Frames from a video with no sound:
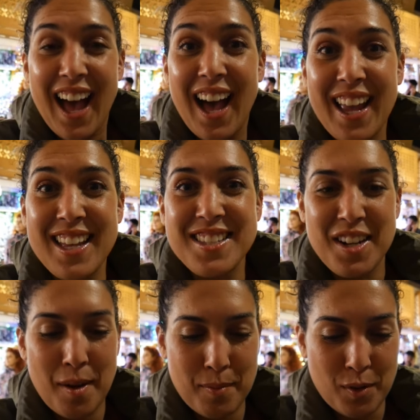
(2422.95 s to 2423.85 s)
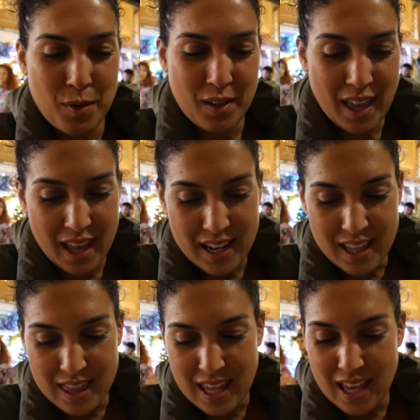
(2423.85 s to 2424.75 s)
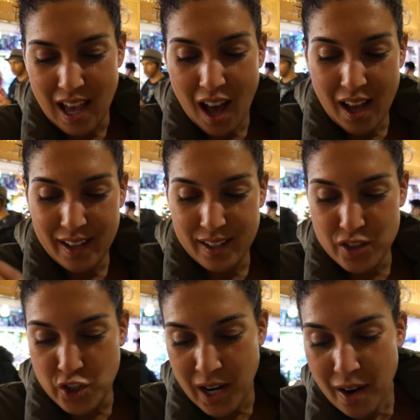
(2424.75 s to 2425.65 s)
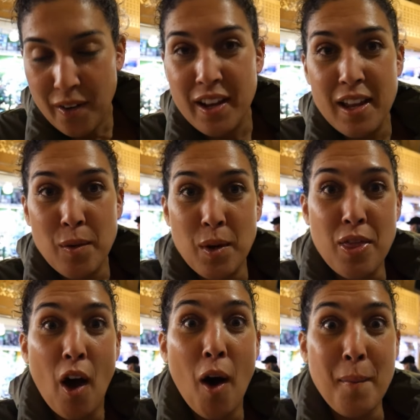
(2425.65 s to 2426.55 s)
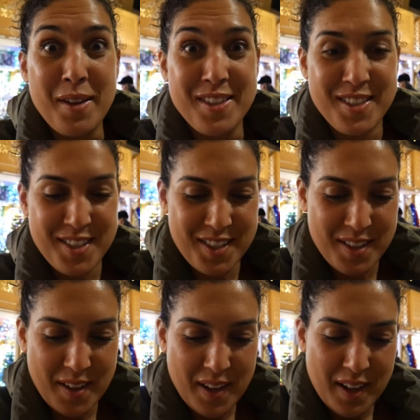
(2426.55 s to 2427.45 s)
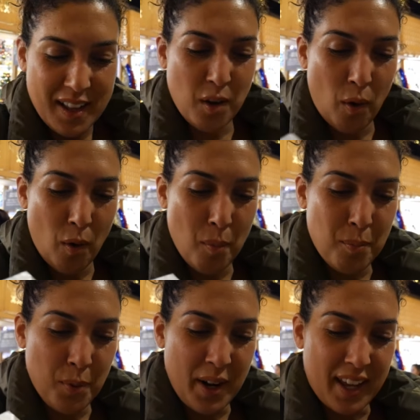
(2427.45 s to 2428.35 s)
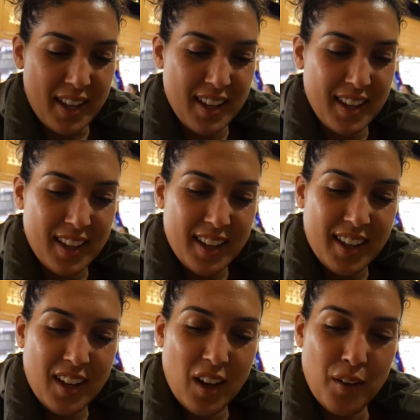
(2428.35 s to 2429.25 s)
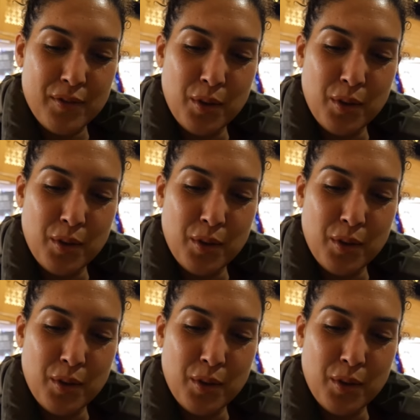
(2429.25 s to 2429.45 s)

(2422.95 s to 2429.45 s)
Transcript: I ended up getting the cherry with almonds. The whole brick of